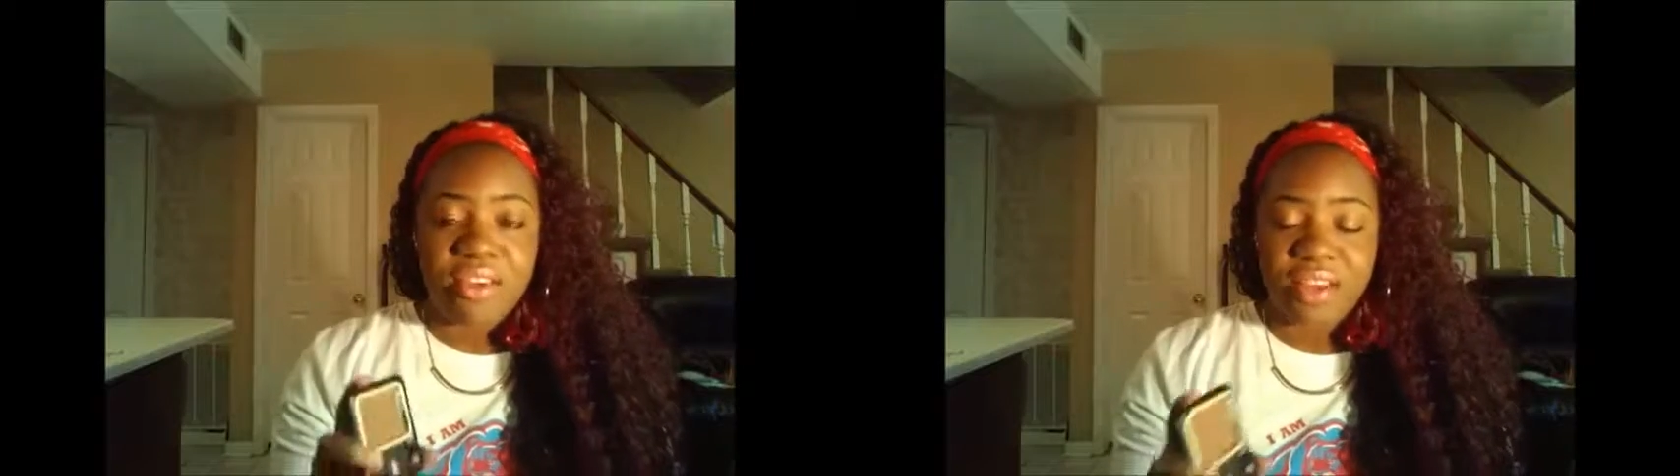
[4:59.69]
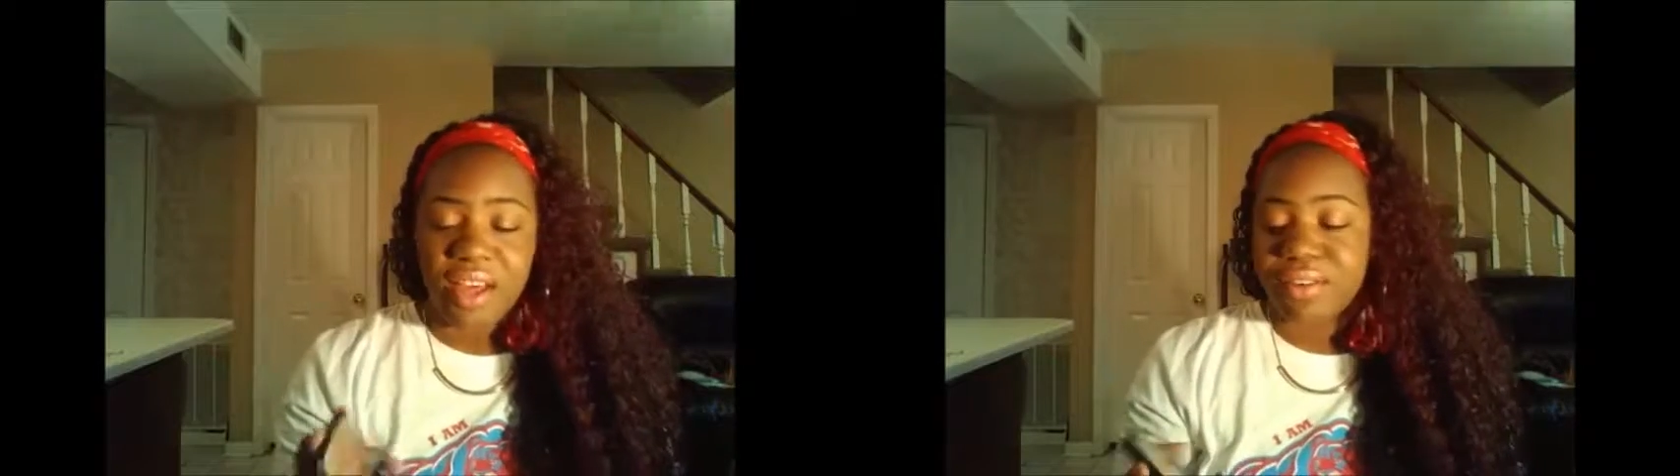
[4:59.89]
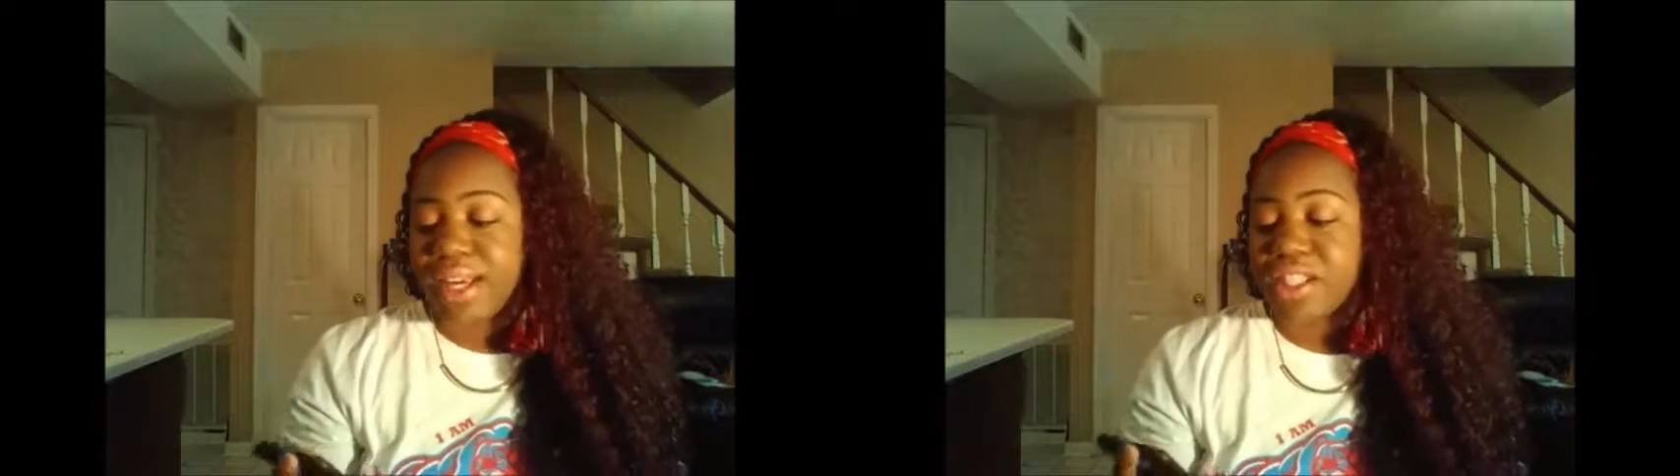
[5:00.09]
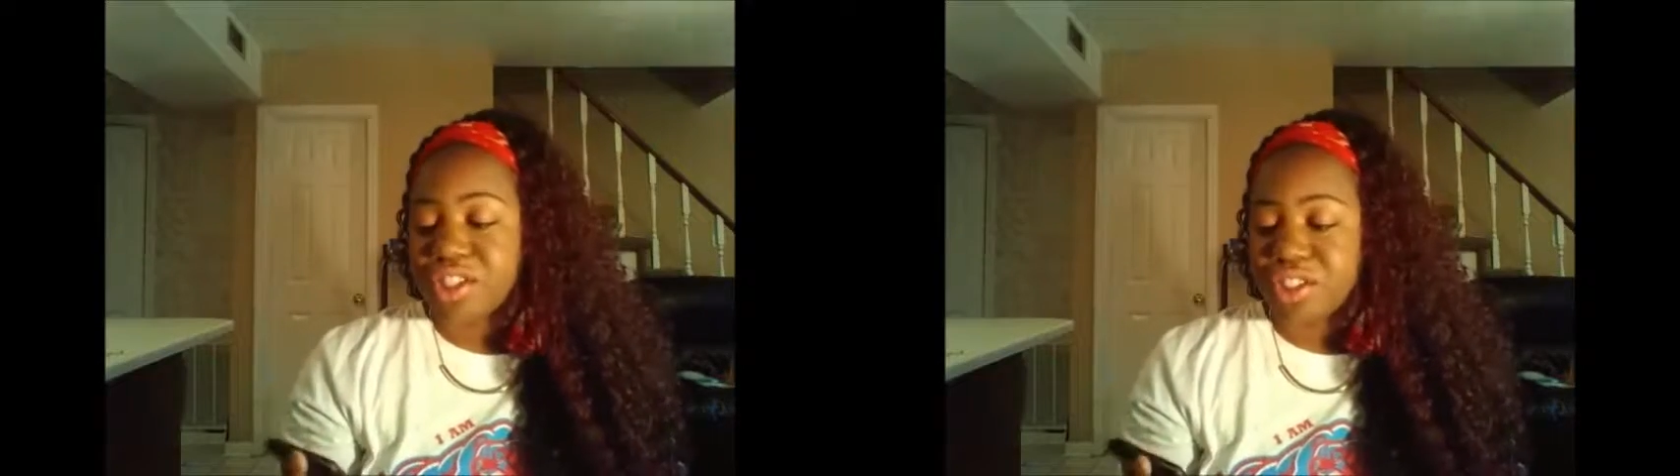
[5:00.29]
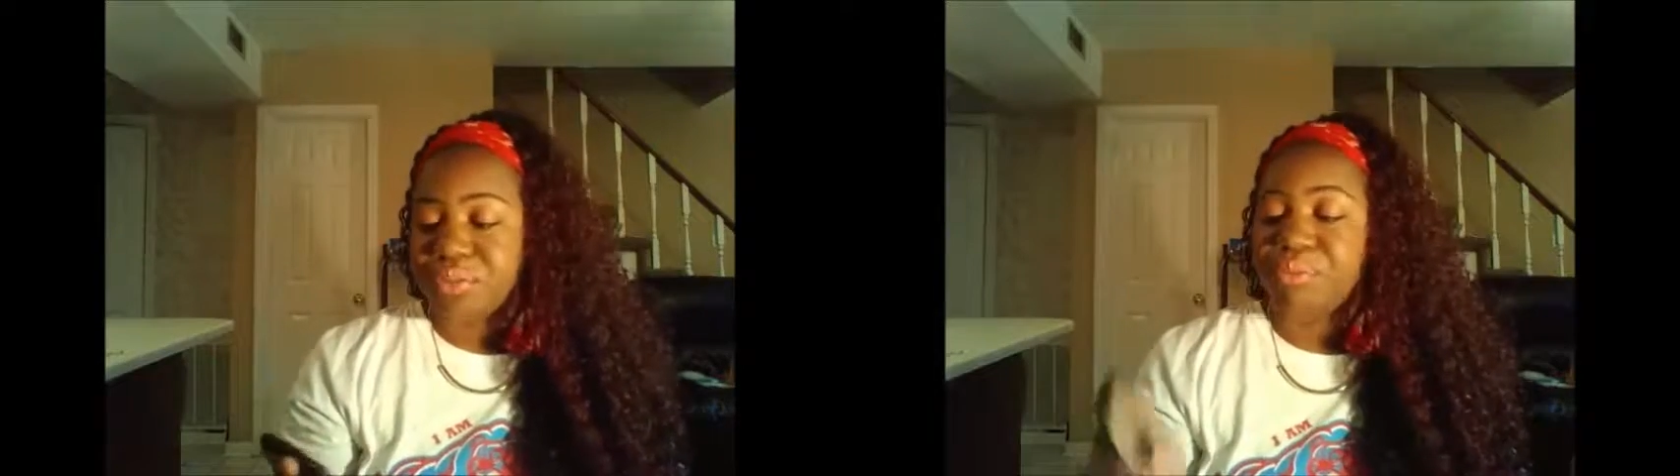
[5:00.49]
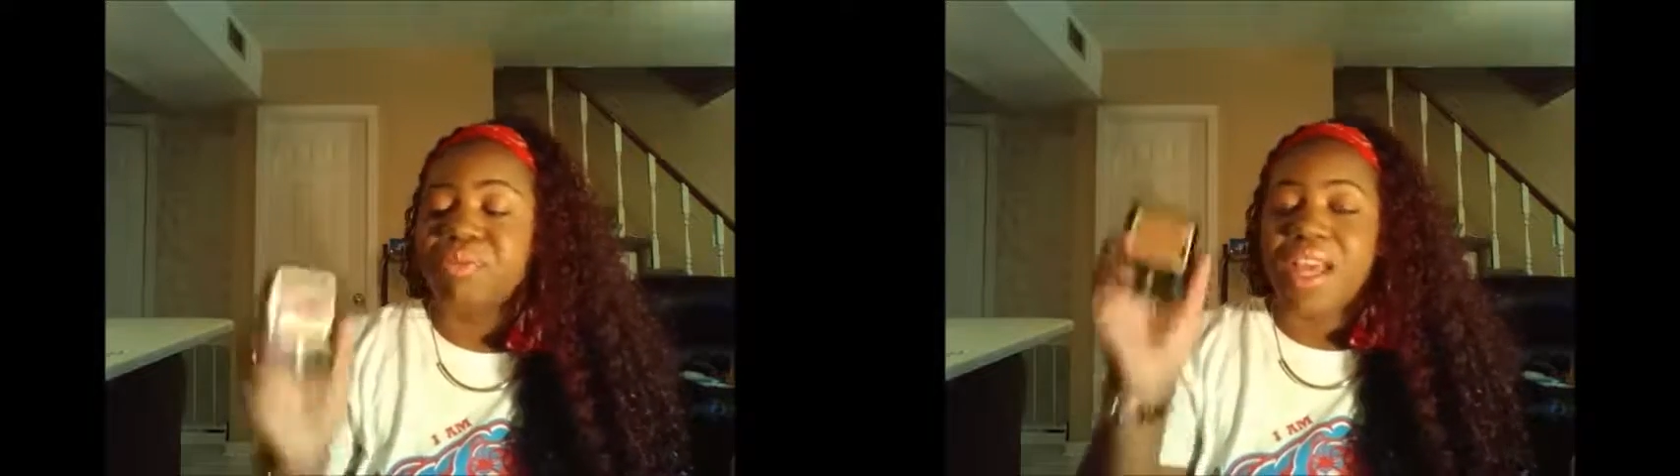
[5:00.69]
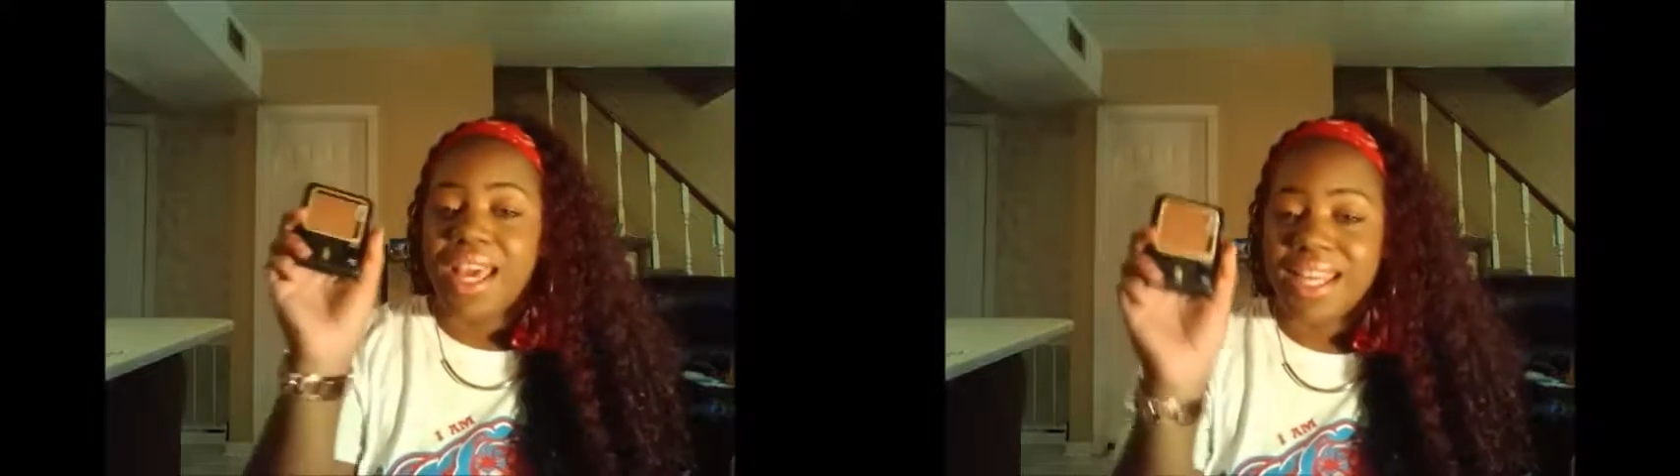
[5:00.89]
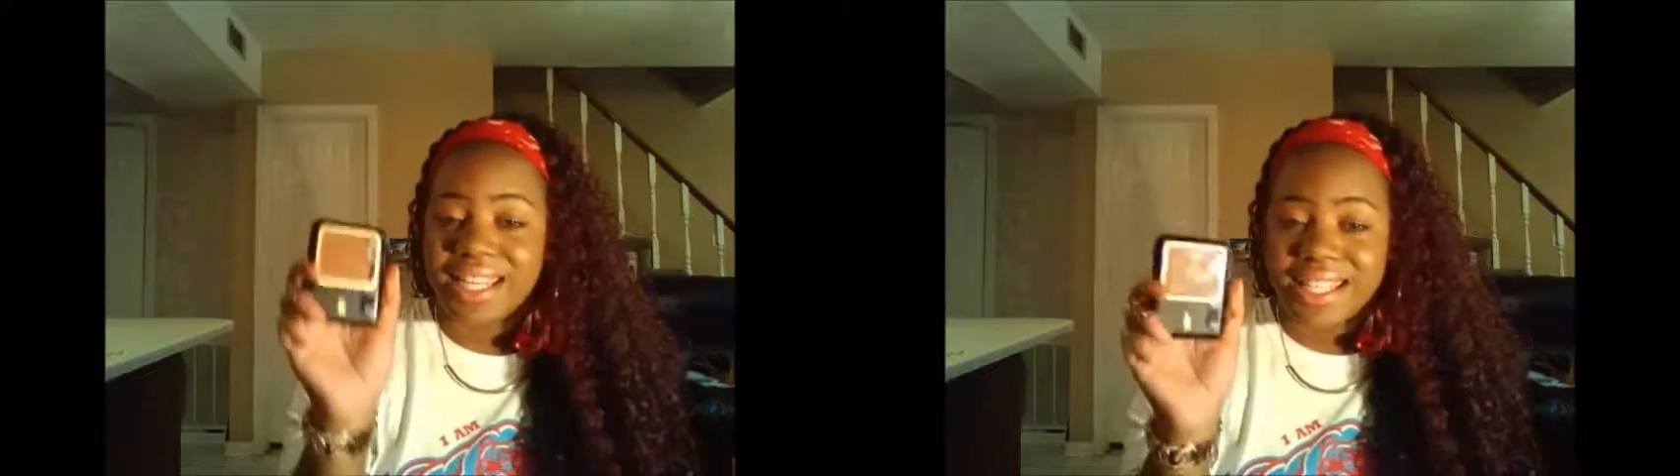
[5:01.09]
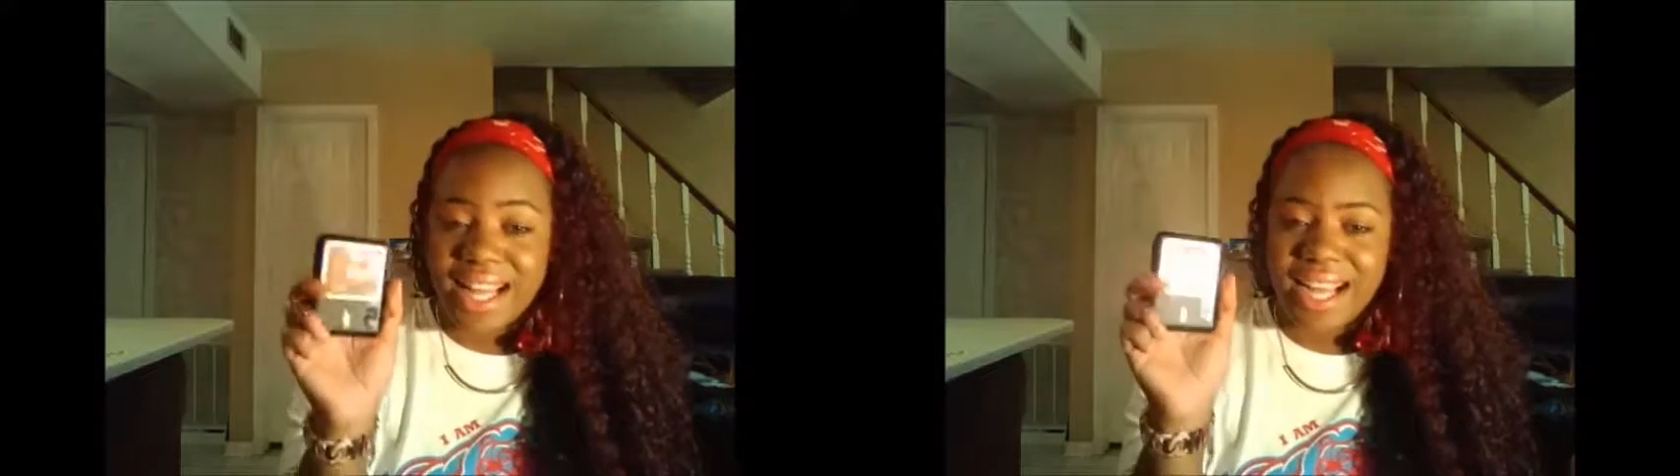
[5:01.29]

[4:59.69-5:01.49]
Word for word: foundation, and it's